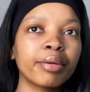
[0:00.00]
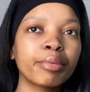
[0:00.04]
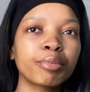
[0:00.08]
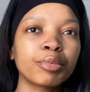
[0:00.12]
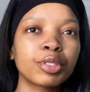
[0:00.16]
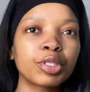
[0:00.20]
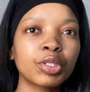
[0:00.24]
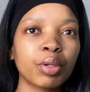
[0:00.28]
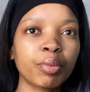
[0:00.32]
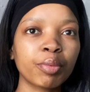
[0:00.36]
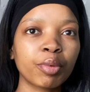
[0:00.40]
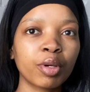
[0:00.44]

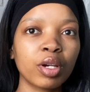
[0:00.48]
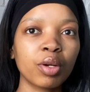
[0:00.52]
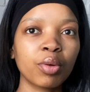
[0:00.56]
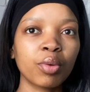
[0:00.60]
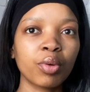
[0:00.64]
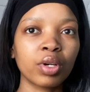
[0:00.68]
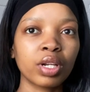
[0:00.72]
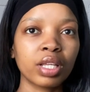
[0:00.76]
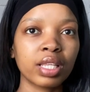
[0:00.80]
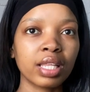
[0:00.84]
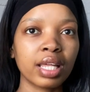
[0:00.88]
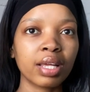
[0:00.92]
So I'm gonna
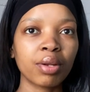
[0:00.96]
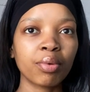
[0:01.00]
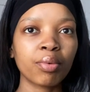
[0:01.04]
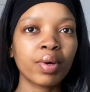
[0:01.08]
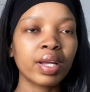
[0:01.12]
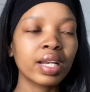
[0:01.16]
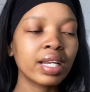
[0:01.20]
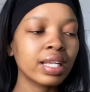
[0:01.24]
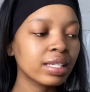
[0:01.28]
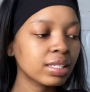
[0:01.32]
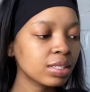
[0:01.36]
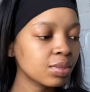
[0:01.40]
water that
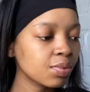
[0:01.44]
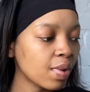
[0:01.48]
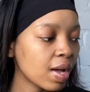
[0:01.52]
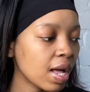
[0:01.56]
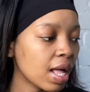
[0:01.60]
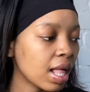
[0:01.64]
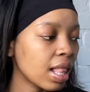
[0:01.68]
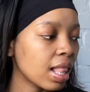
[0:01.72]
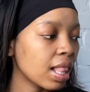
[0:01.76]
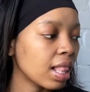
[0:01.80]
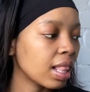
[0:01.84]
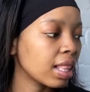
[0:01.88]
one as
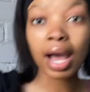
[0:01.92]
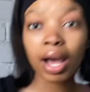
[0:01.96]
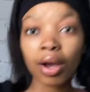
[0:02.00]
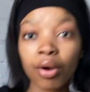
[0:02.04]
well.